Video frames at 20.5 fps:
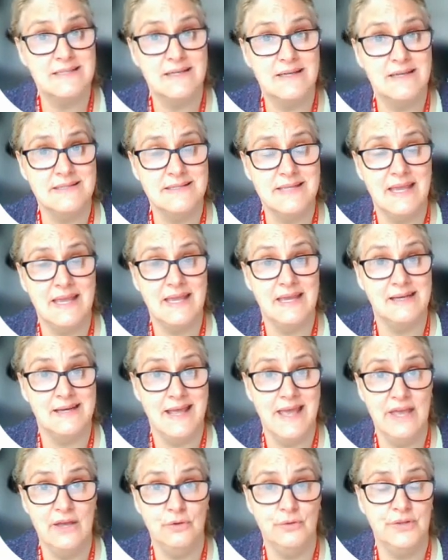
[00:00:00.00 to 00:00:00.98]

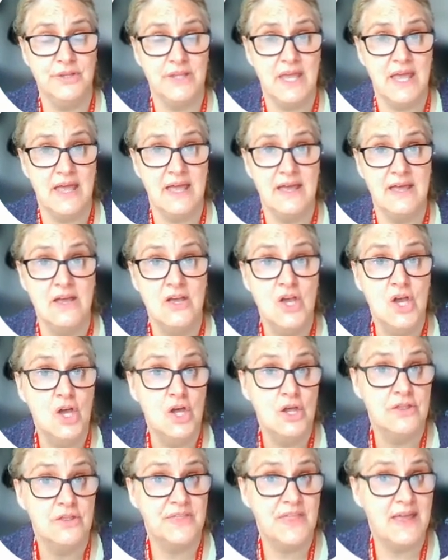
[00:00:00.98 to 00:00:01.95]
references.
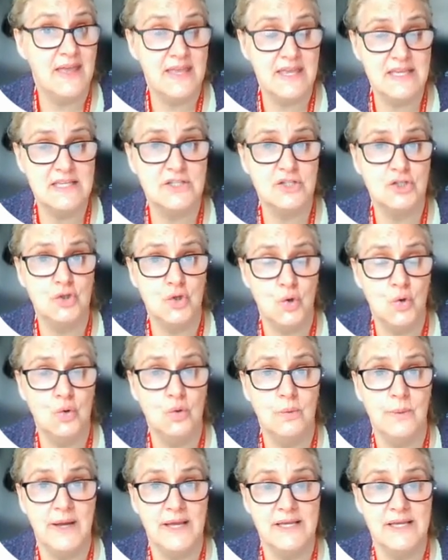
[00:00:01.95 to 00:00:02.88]
And remember,